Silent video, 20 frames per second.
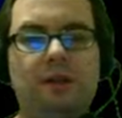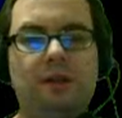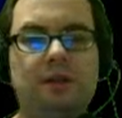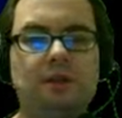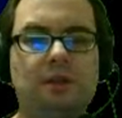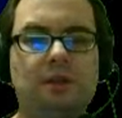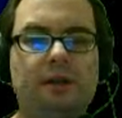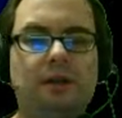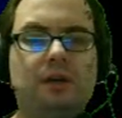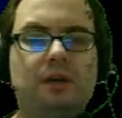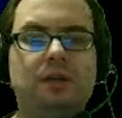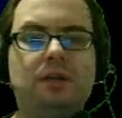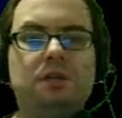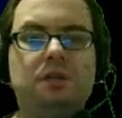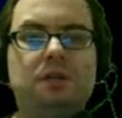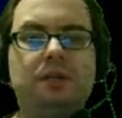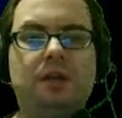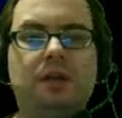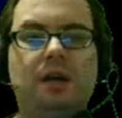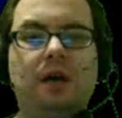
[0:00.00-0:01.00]
at all, but a
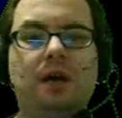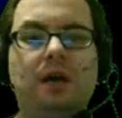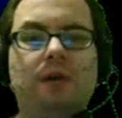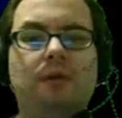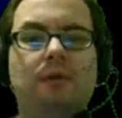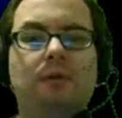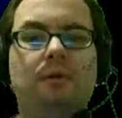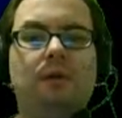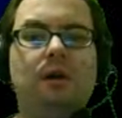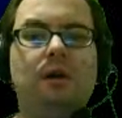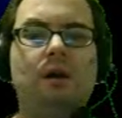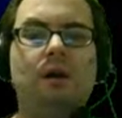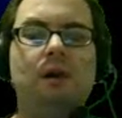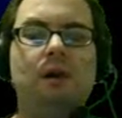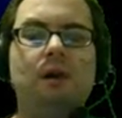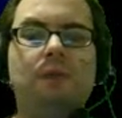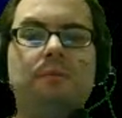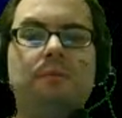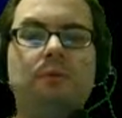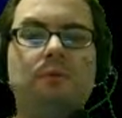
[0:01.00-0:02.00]
few days later, she
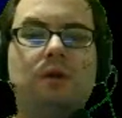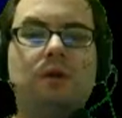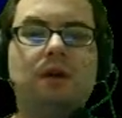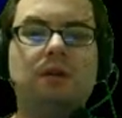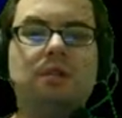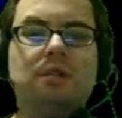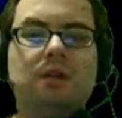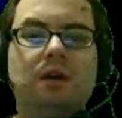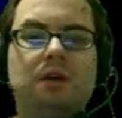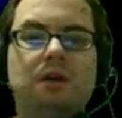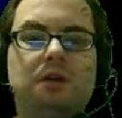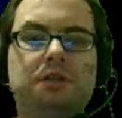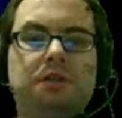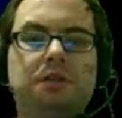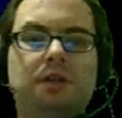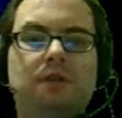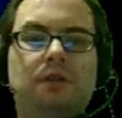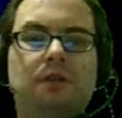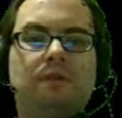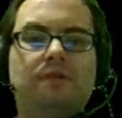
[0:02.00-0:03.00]
died.
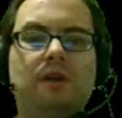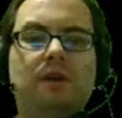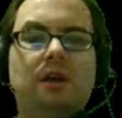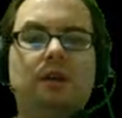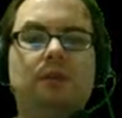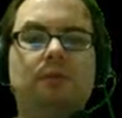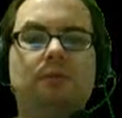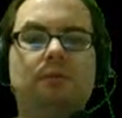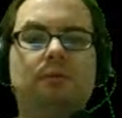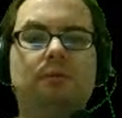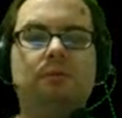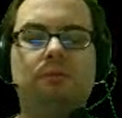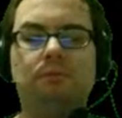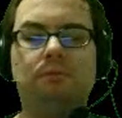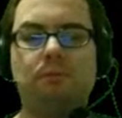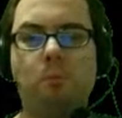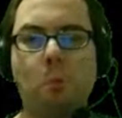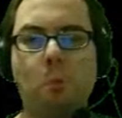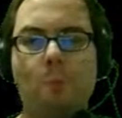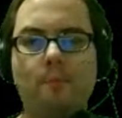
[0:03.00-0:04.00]
But when I saw her, she
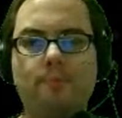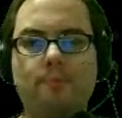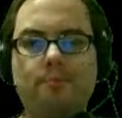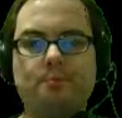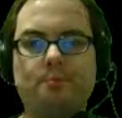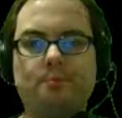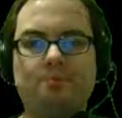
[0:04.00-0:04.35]
looked fine.